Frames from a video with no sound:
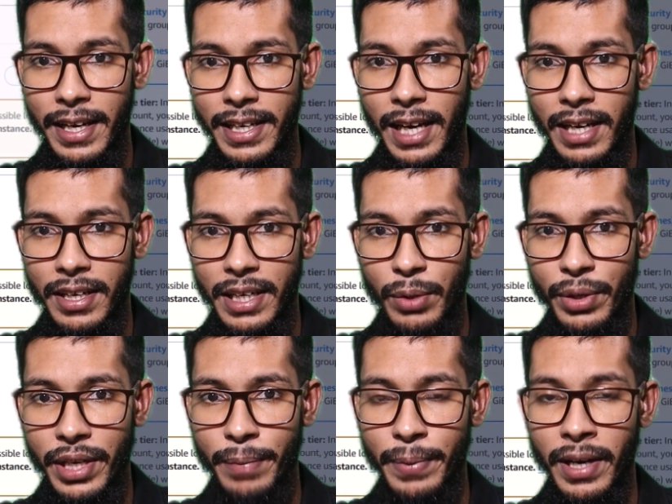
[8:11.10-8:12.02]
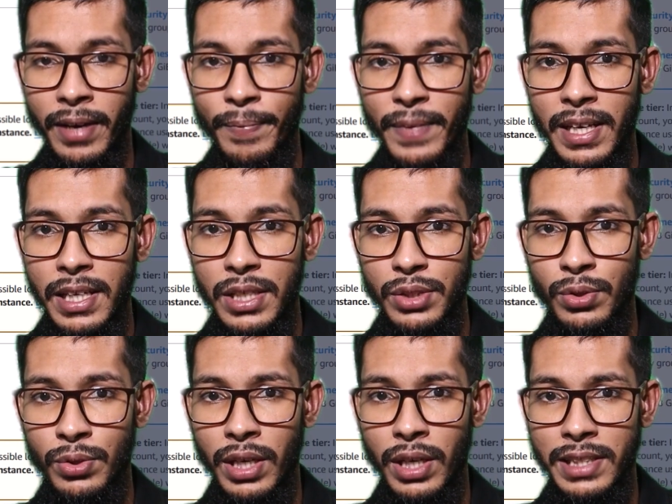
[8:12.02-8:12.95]
Create new key pair.
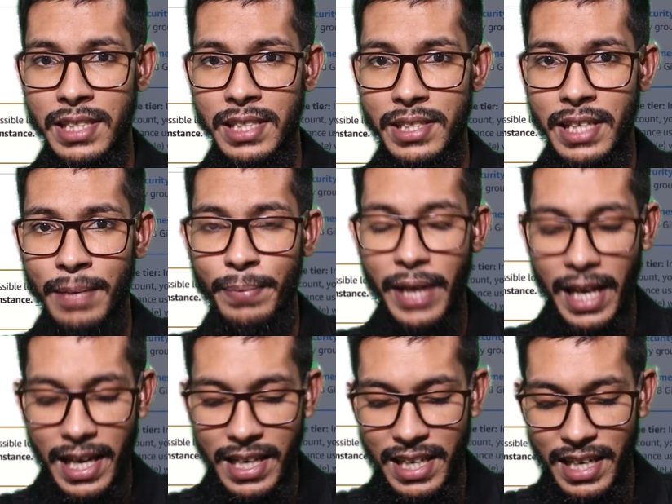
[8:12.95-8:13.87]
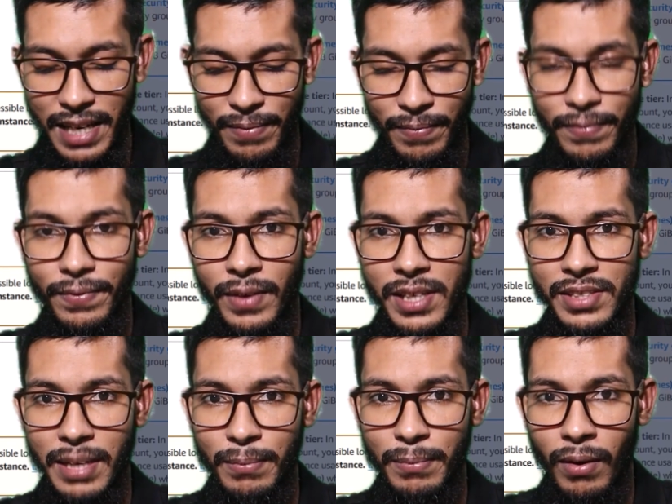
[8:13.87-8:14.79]
So just give any name. For
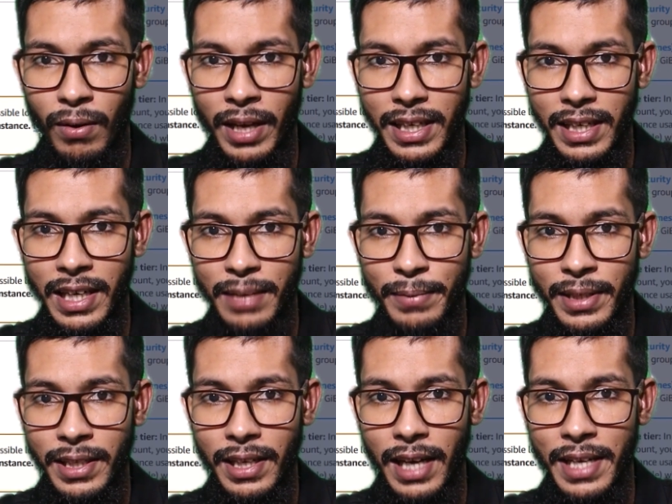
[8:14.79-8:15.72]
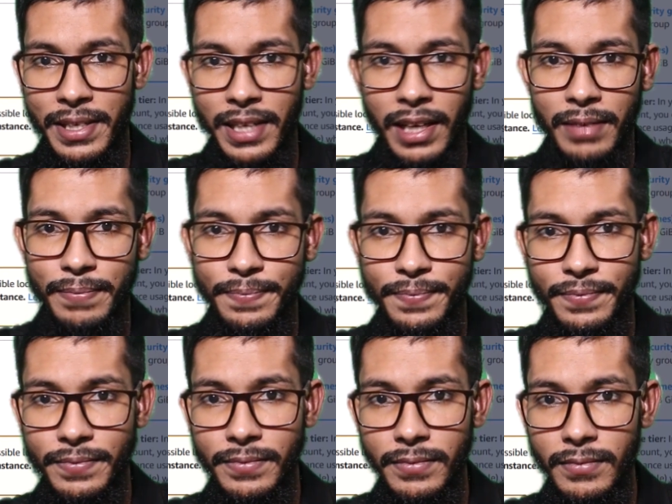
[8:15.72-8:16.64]
example, like let me write here
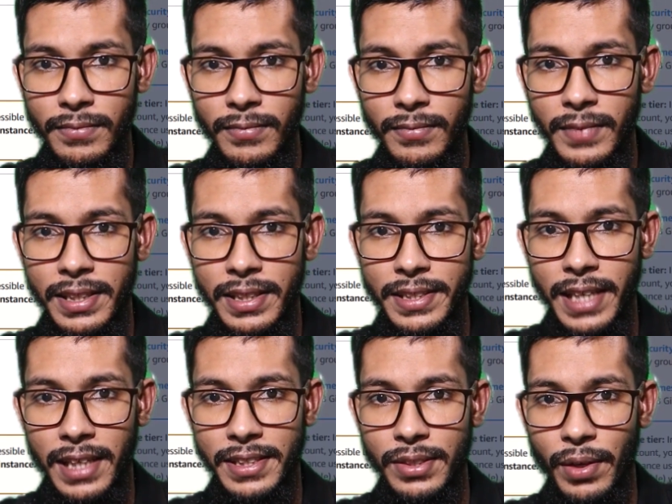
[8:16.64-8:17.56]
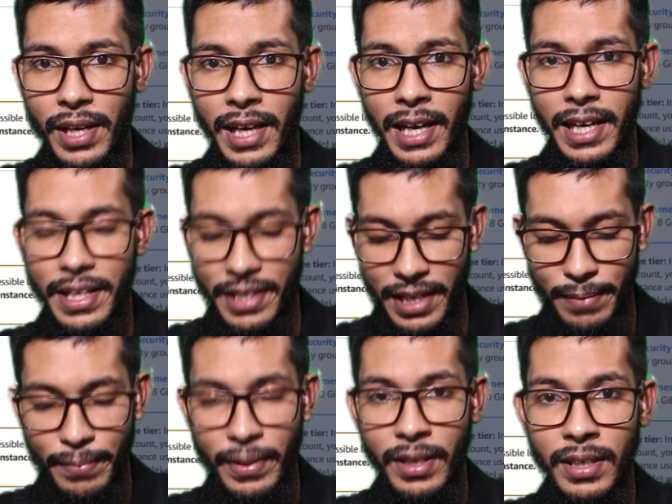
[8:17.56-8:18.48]
Jax. Okay, now any
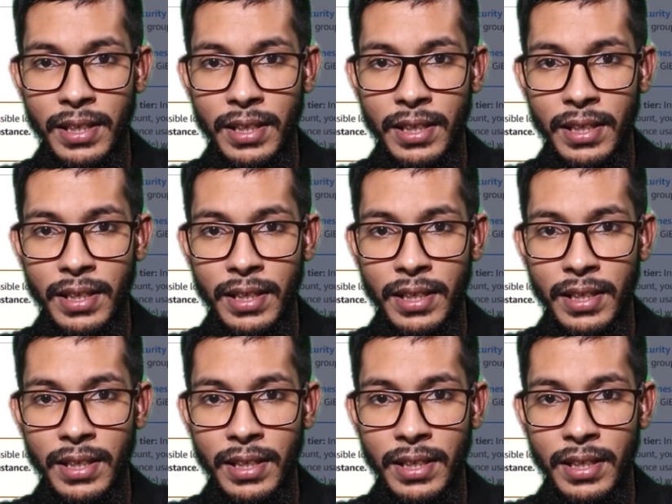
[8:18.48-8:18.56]
name.